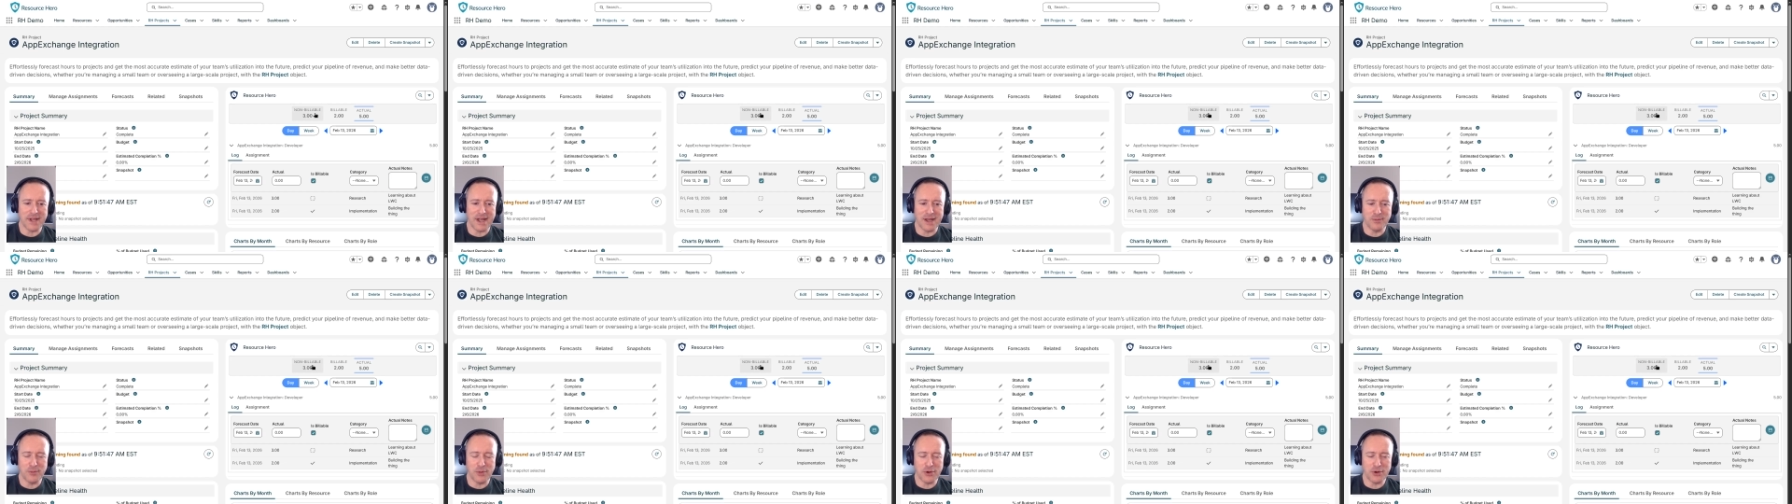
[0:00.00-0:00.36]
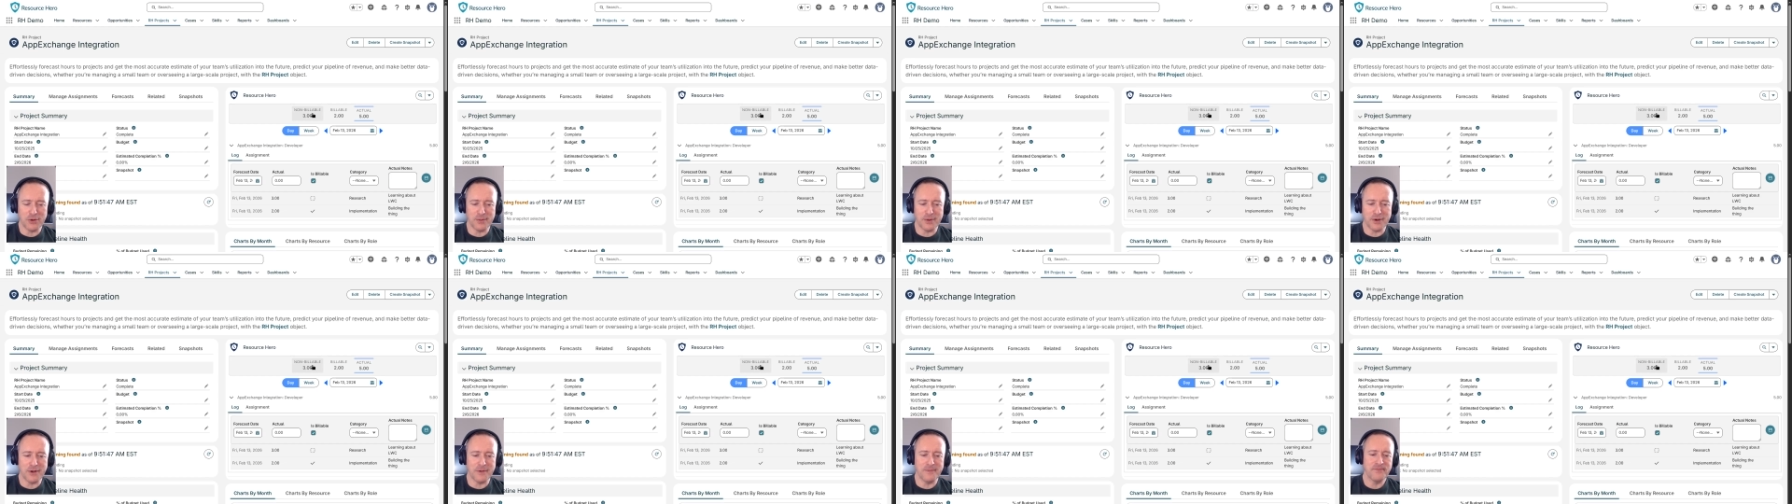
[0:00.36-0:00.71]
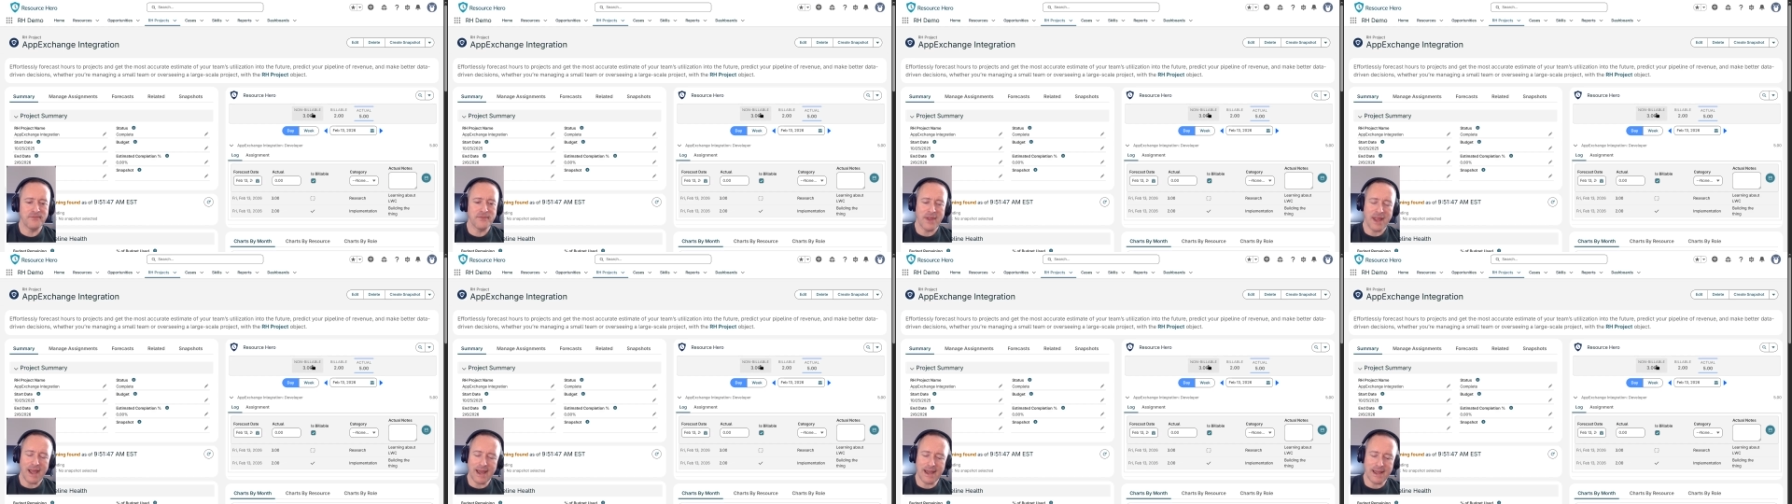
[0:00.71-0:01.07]
non-billable.
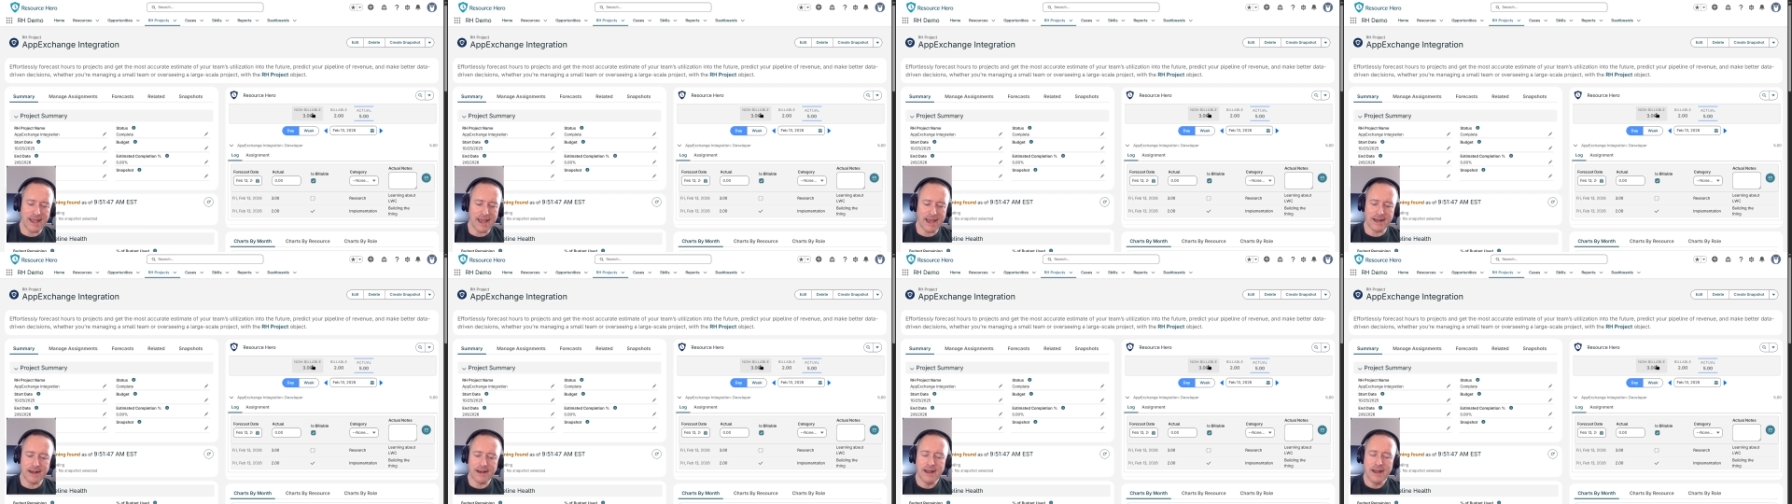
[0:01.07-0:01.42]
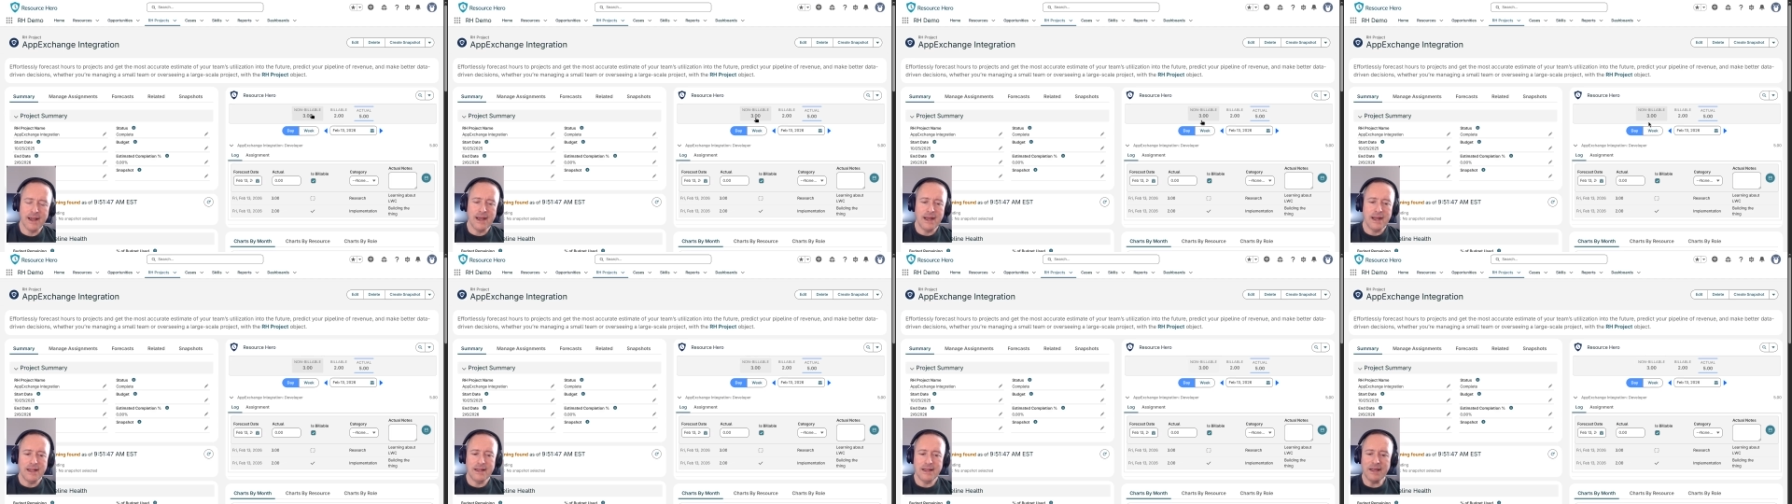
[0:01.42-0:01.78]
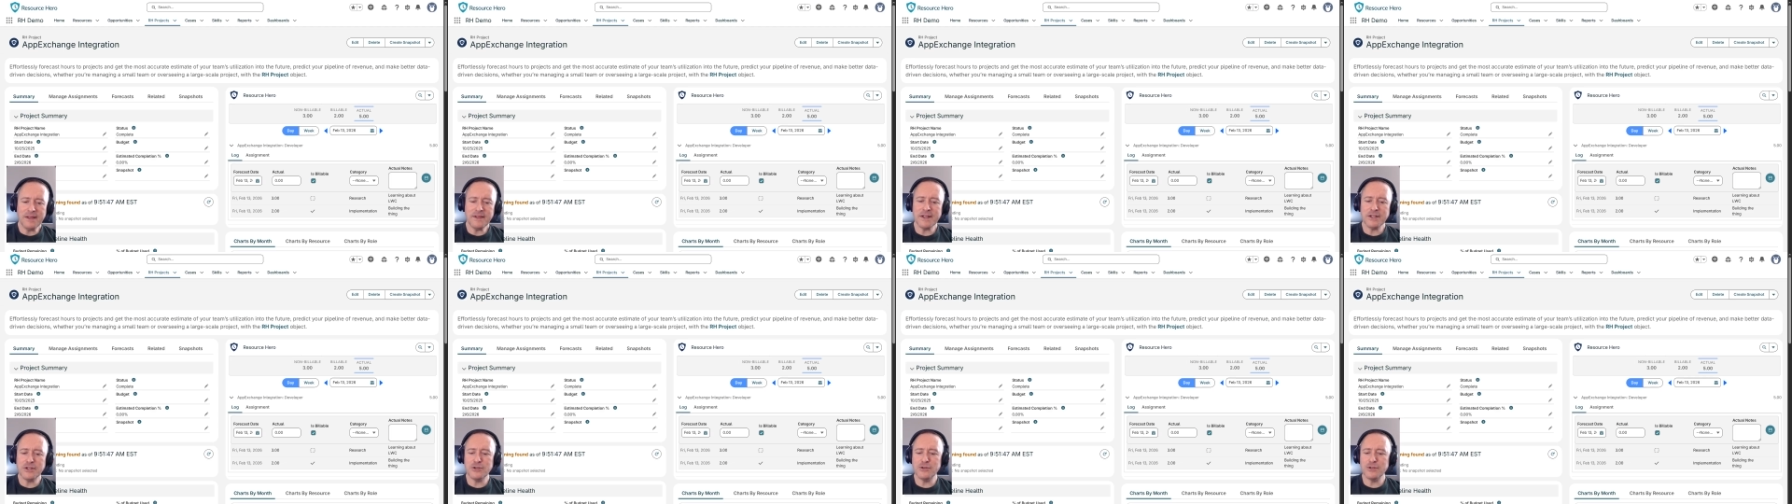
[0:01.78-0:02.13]
Again,
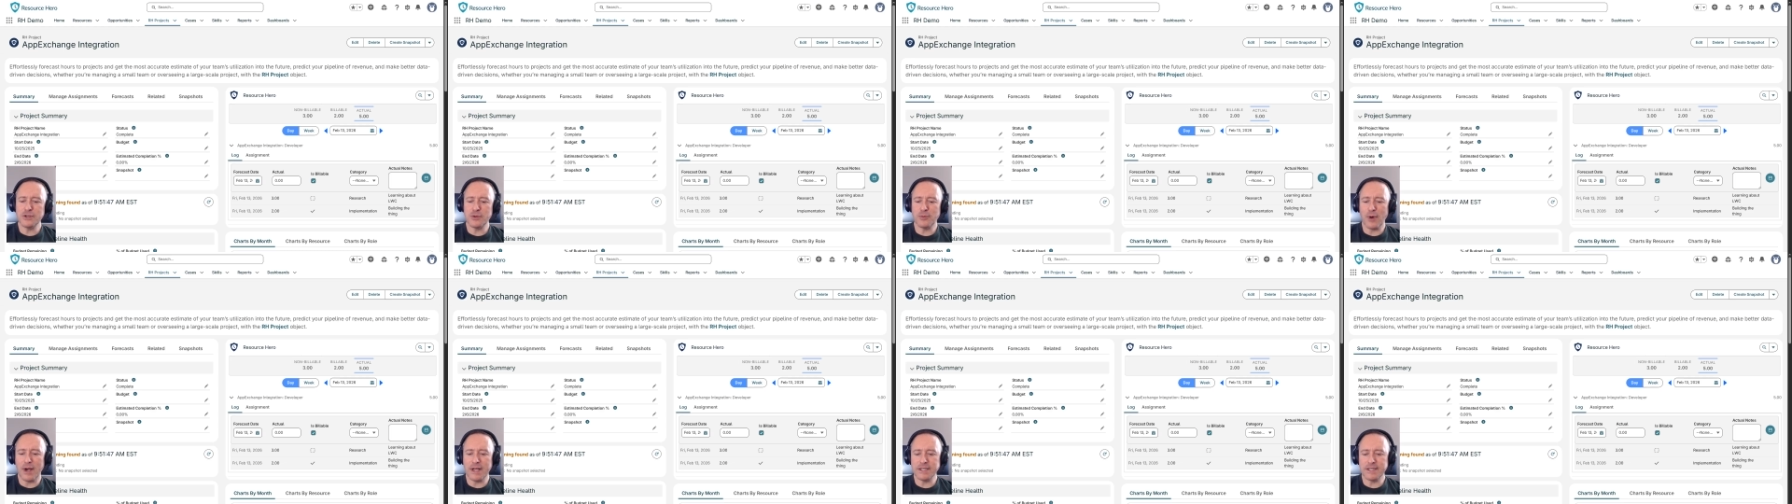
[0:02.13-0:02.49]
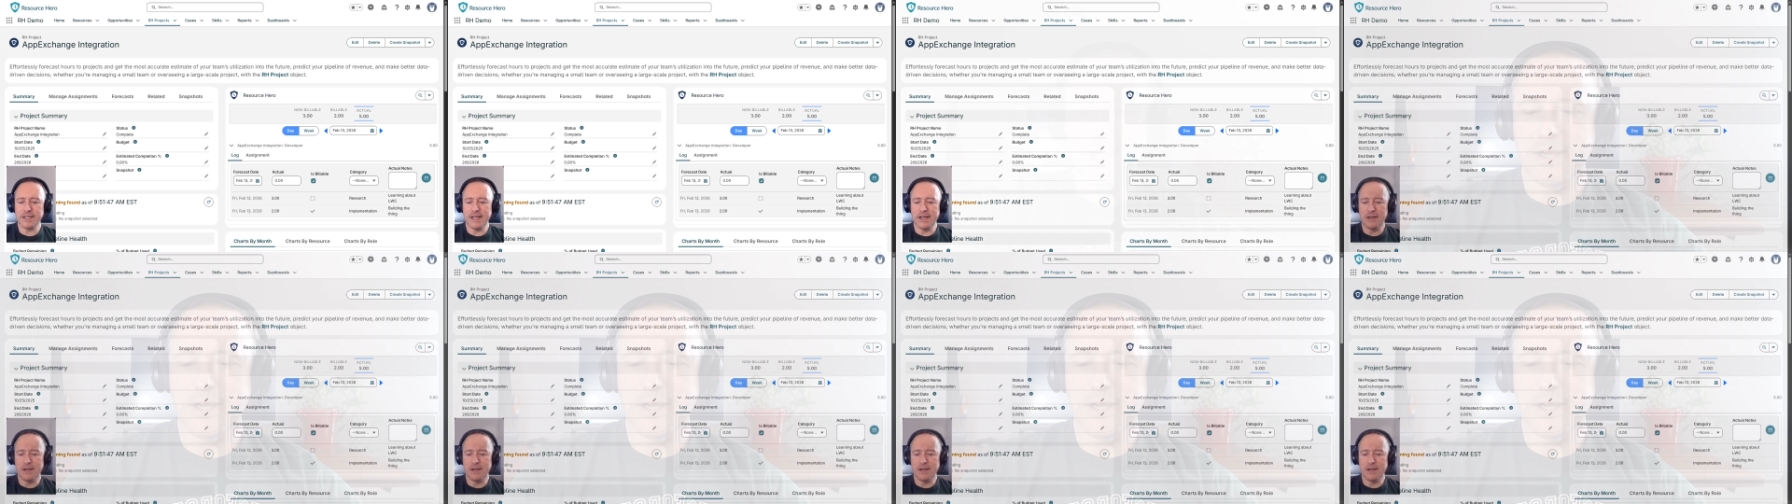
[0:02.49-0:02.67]
nothing too surprising